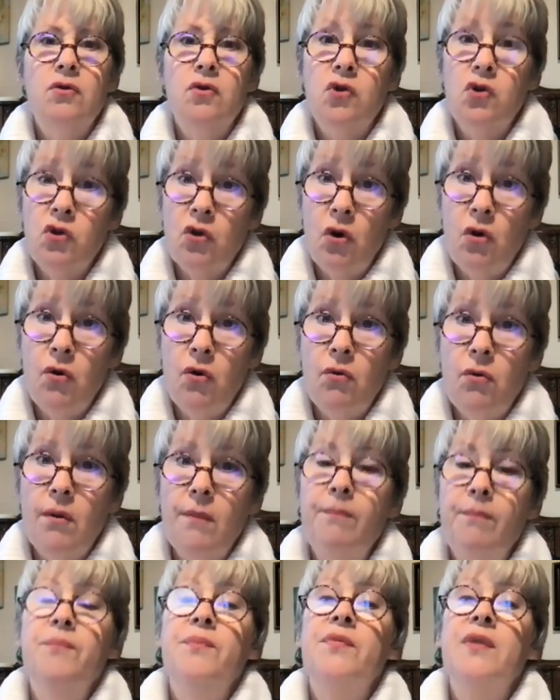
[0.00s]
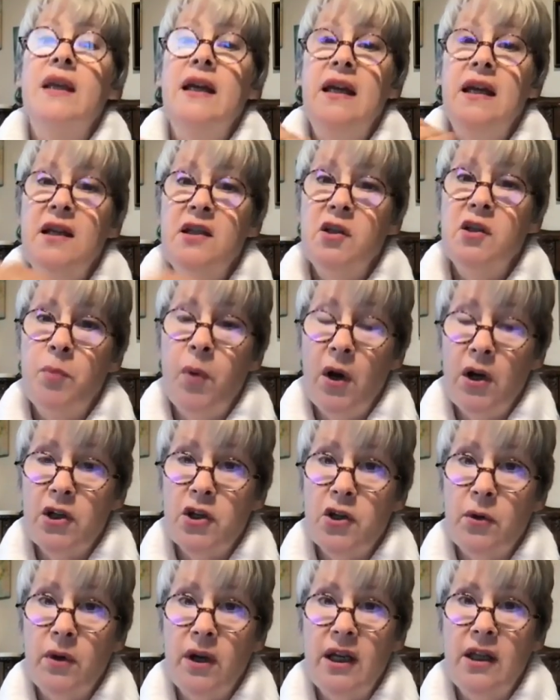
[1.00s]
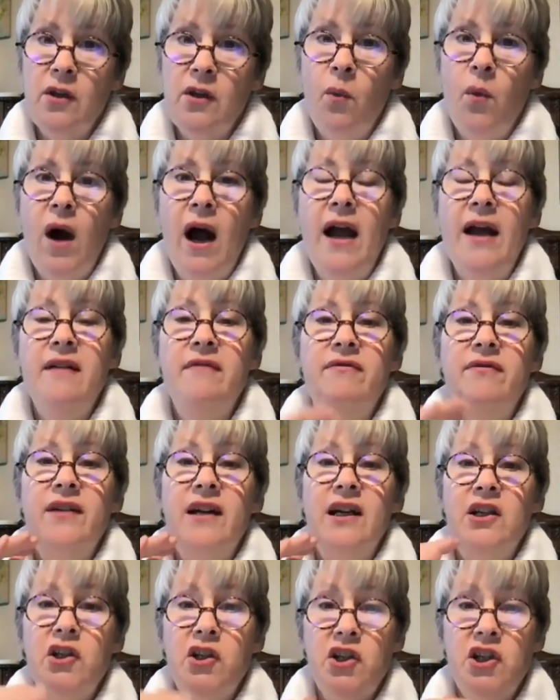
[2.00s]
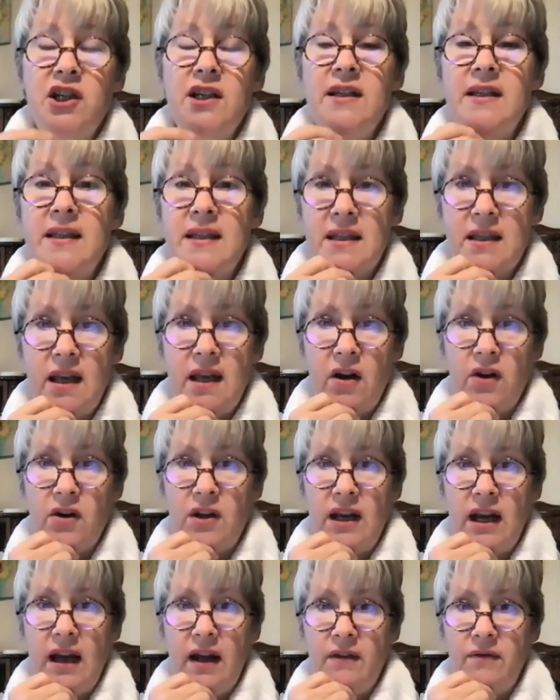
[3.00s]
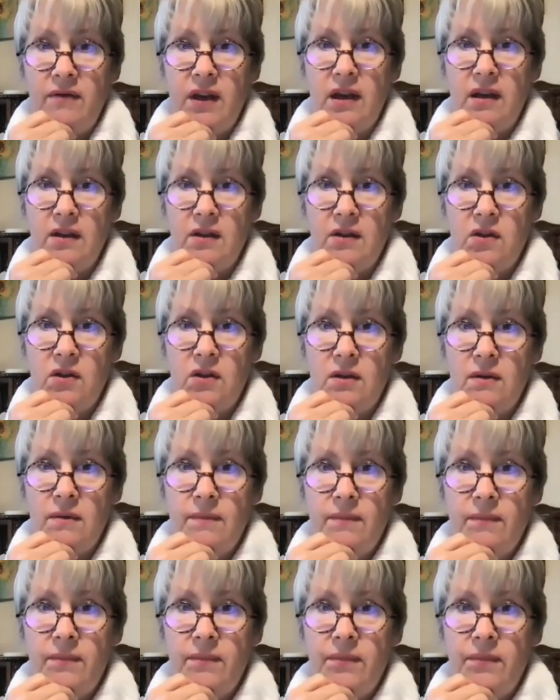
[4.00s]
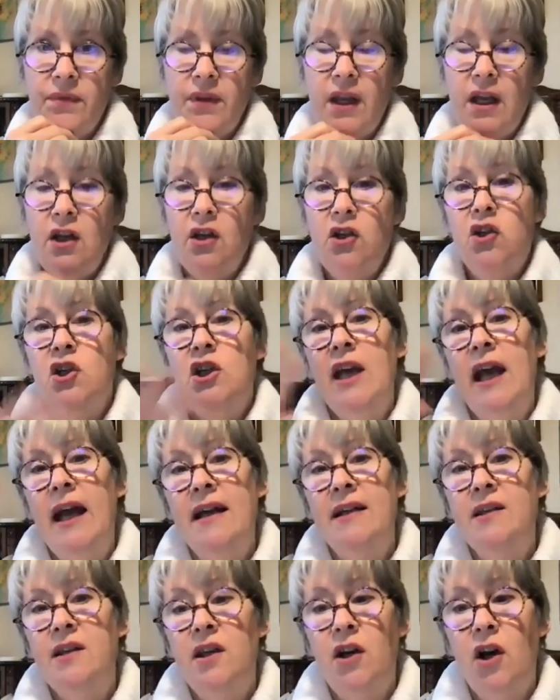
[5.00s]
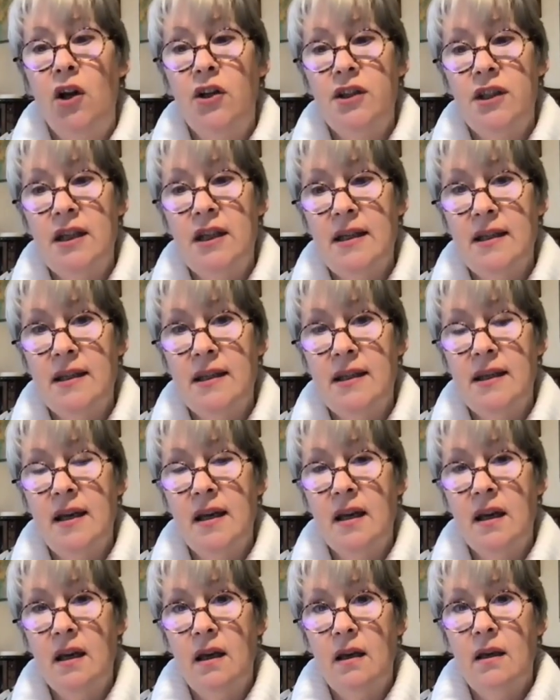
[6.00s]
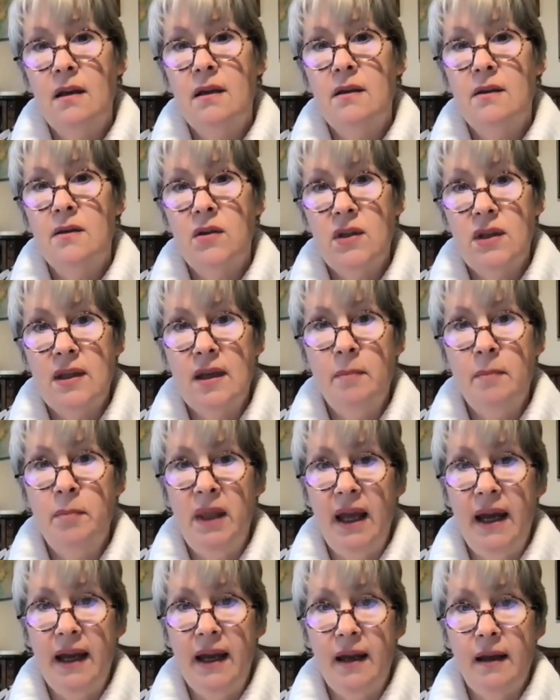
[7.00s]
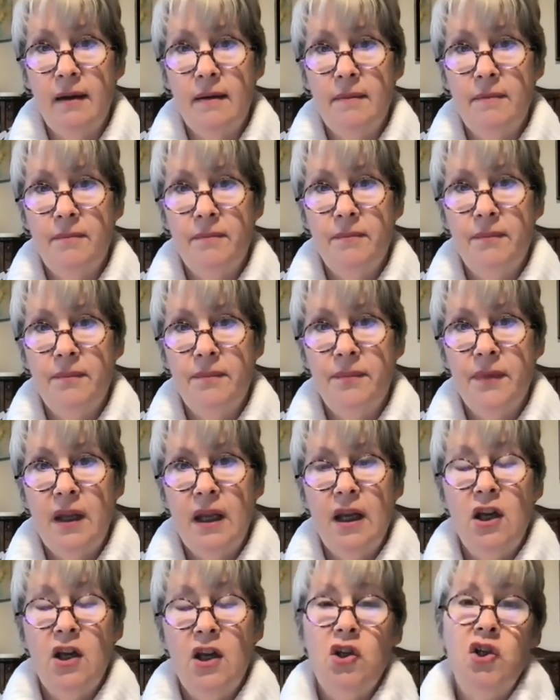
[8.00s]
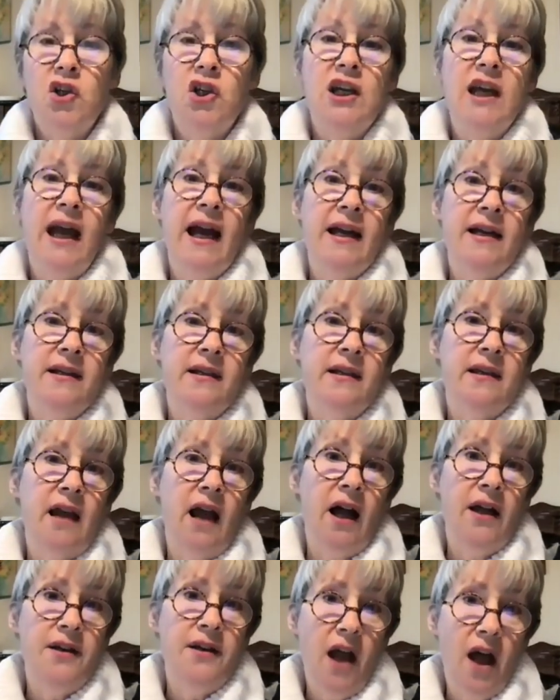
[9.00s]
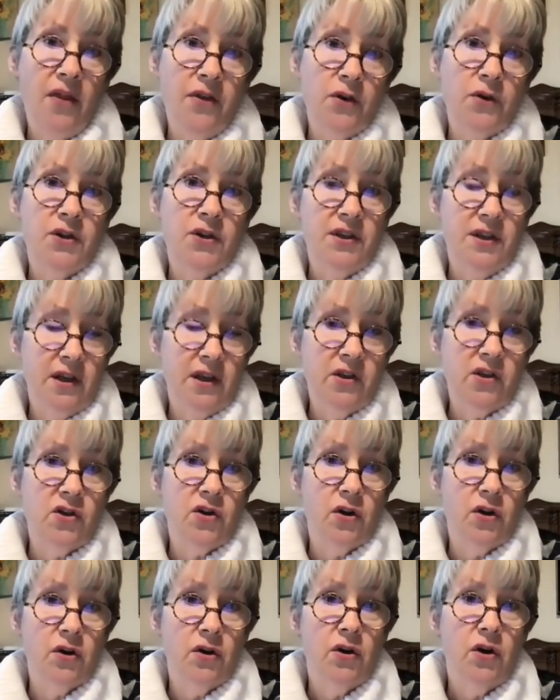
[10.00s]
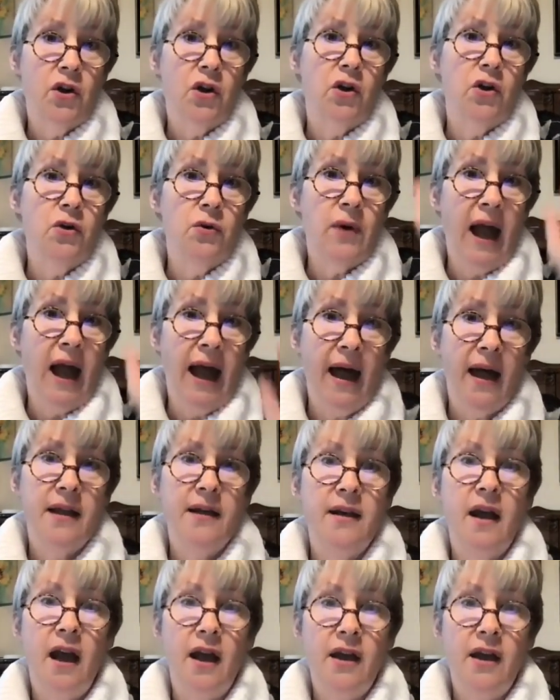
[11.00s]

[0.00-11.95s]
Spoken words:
So he's pressuring the wife. She's scared to have kids. She has an autistic sibling. She has another sister who had